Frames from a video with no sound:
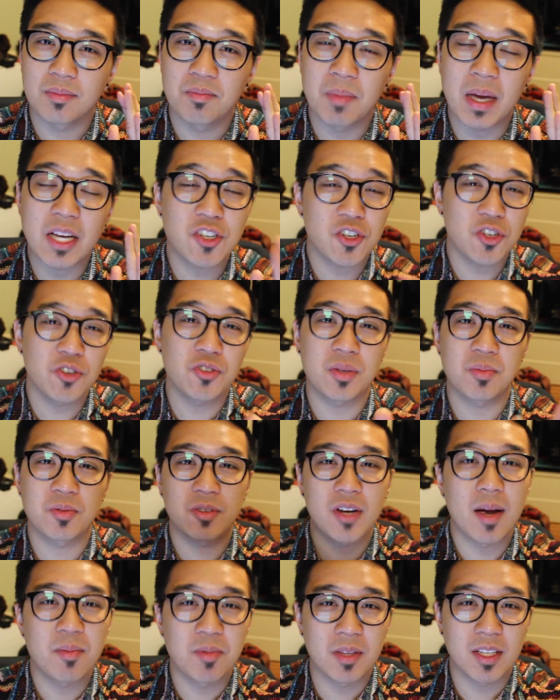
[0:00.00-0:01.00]
make sure you
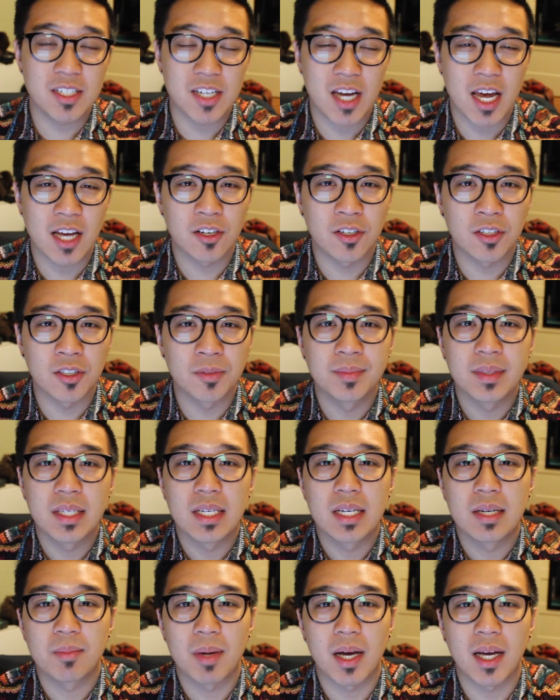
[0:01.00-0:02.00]
subscribe to the channel
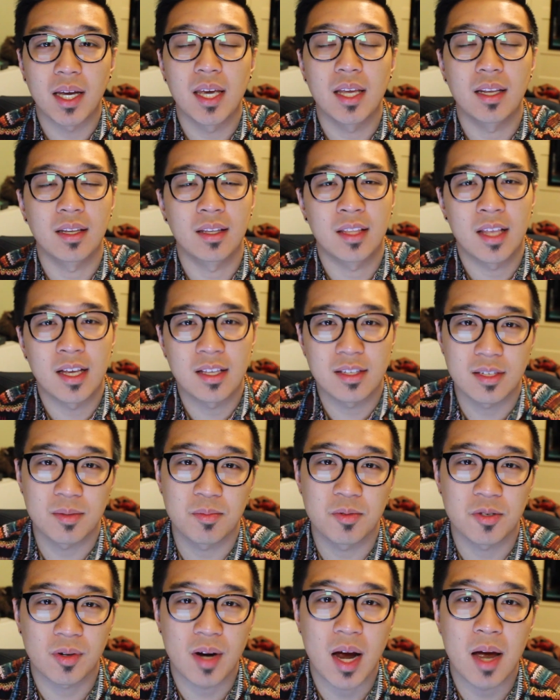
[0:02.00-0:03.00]
by hitting that
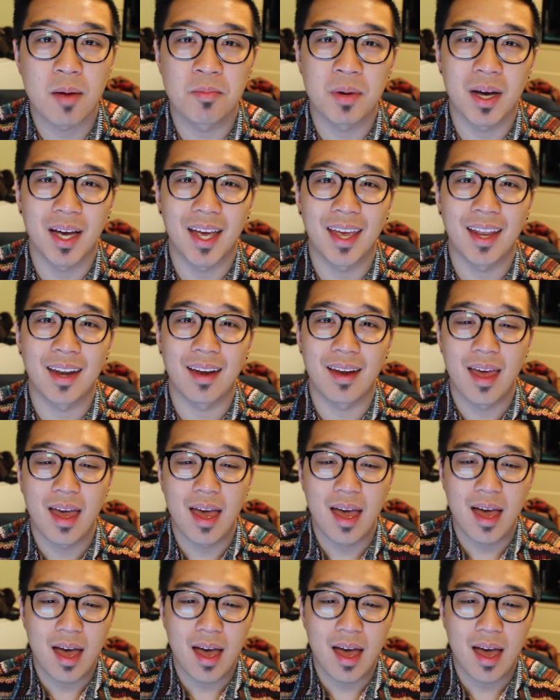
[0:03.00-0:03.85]
subscribe button.